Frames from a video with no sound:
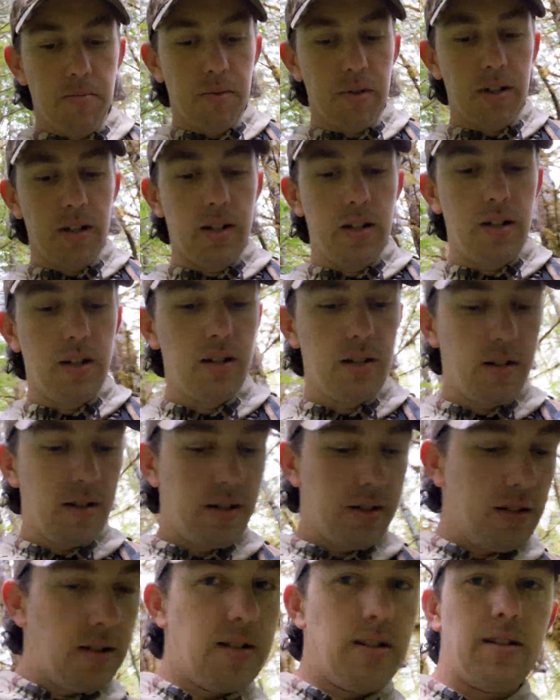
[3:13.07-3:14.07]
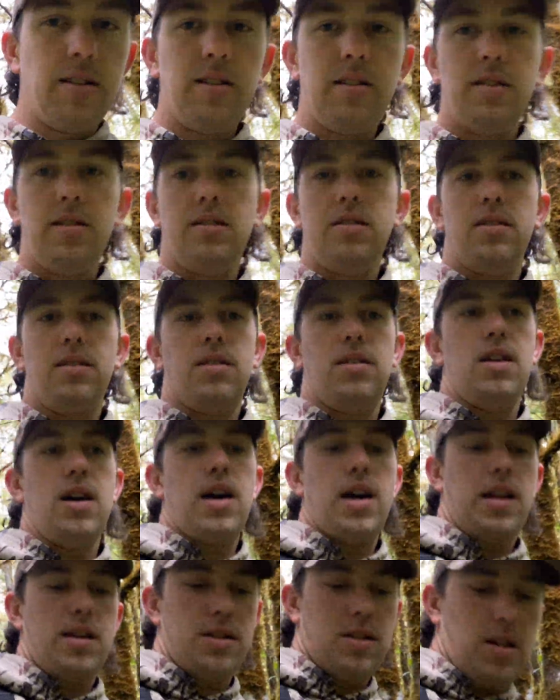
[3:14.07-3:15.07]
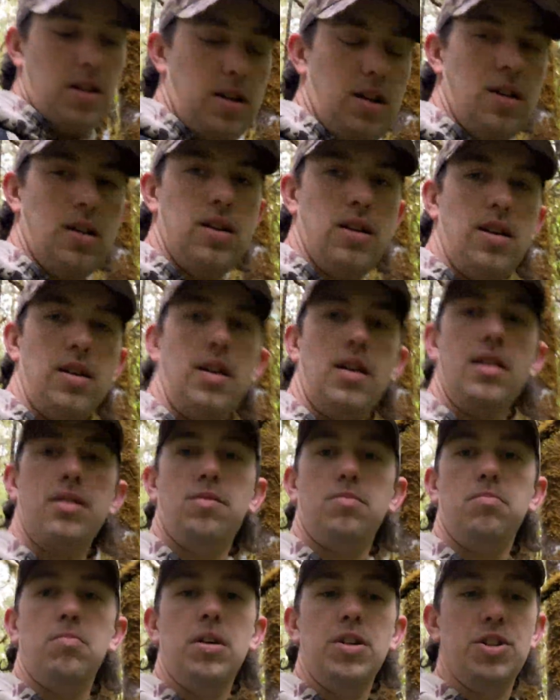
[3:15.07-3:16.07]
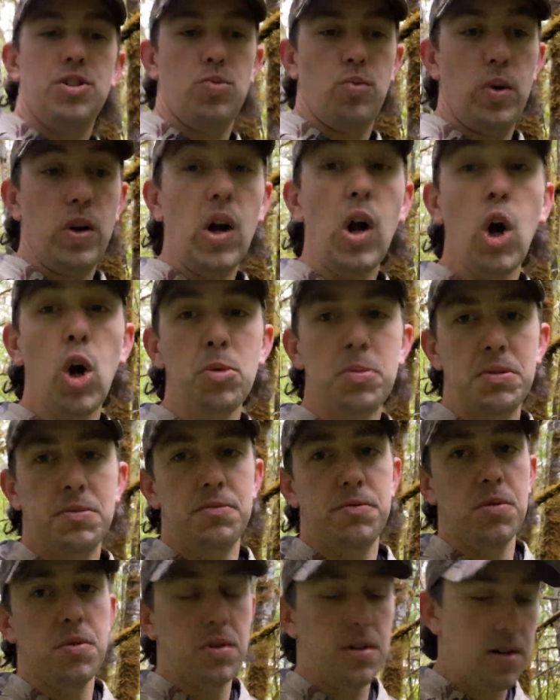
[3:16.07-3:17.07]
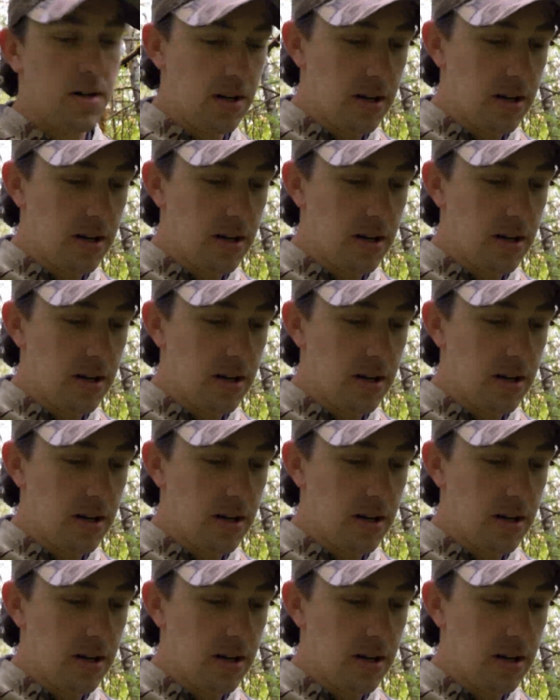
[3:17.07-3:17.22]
but not as much as we were hoping for.